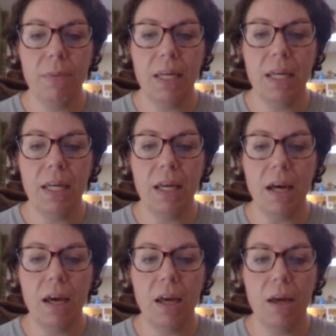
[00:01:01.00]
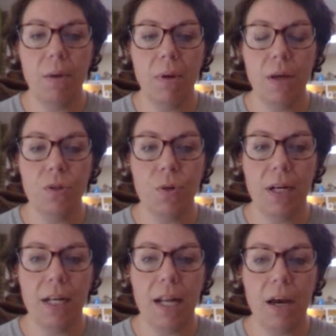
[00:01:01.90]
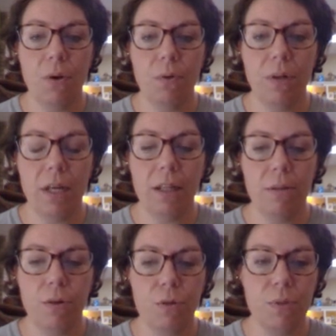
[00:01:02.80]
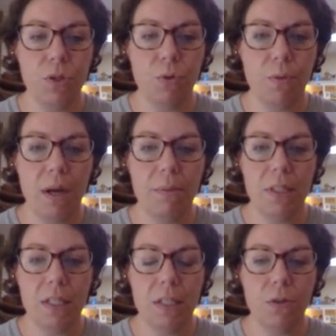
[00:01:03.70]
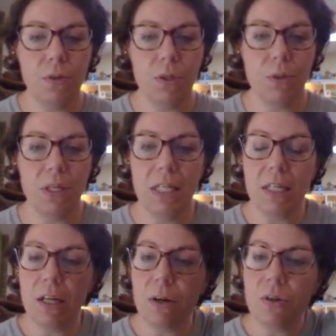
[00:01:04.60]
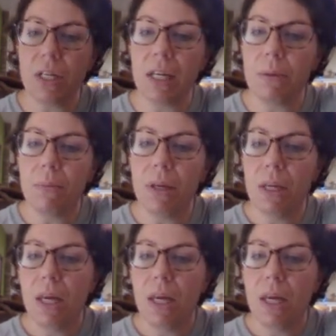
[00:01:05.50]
me, I was trying it out, and there's Mr. Robinson, so he's on our team.